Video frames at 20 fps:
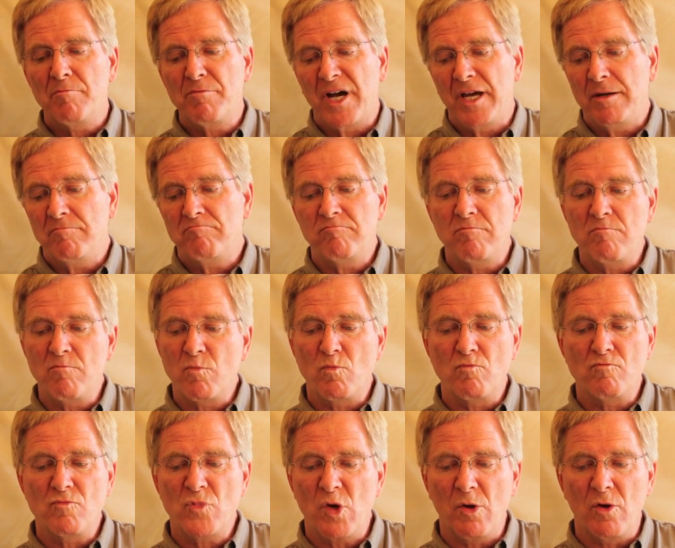But
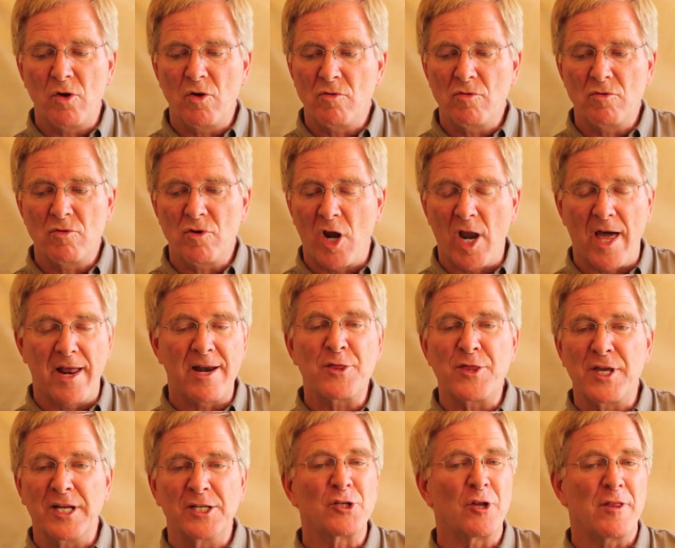a
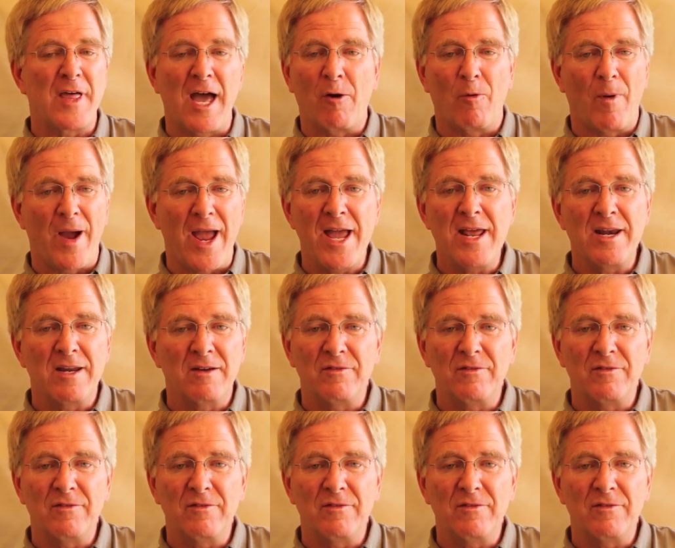lot of things are that way,